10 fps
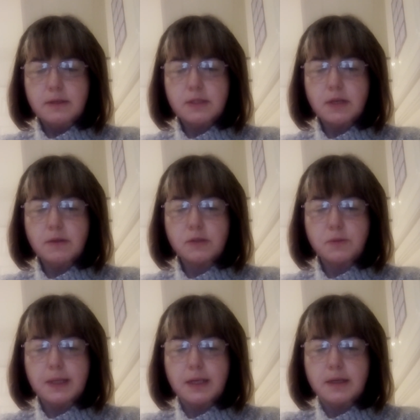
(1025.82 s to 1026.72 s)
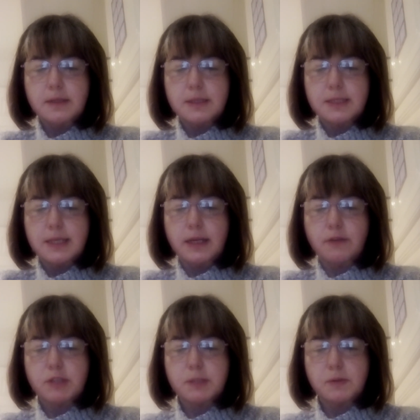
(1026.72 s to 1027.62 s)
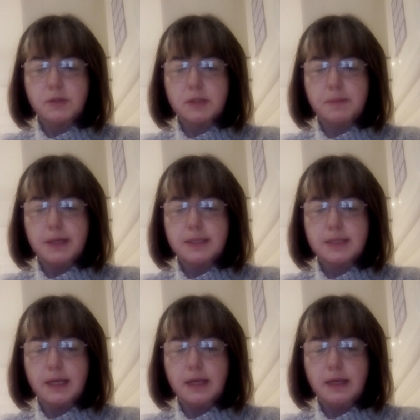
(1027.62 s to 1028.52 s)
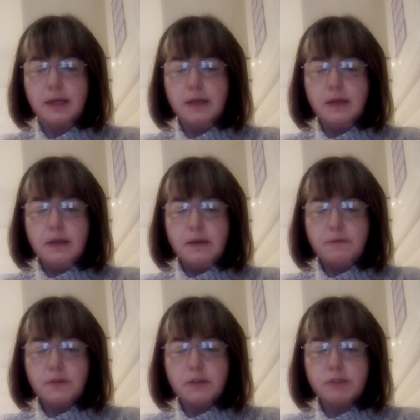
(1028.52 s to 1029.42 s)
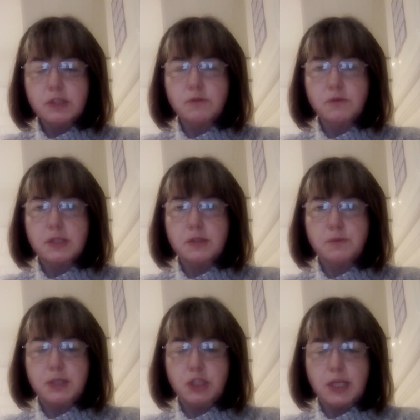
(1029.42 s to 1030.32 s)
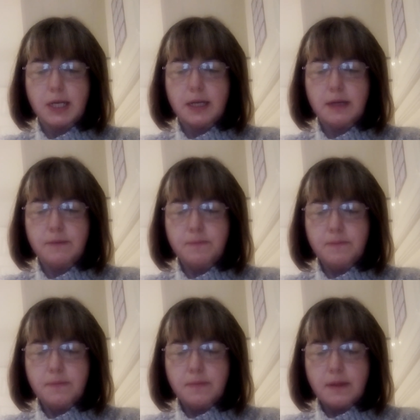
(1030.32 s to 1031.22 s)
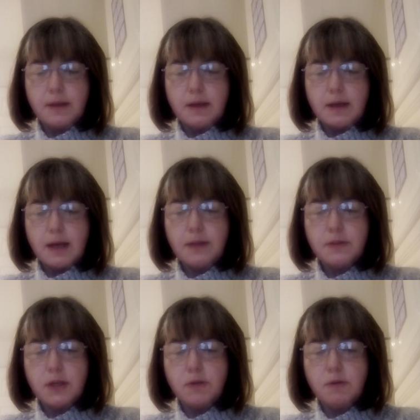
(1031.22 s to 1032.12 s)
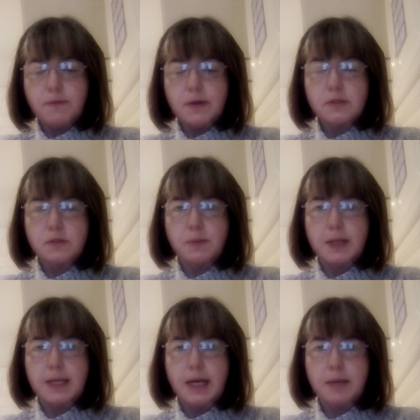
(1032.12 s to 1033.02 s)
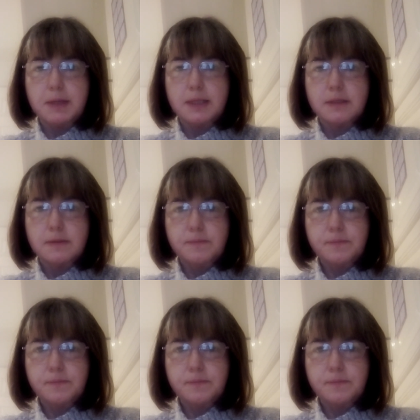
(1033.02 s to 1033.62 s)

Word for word: so that we learn to take responsibility for the resources we share and the universe we inhabit.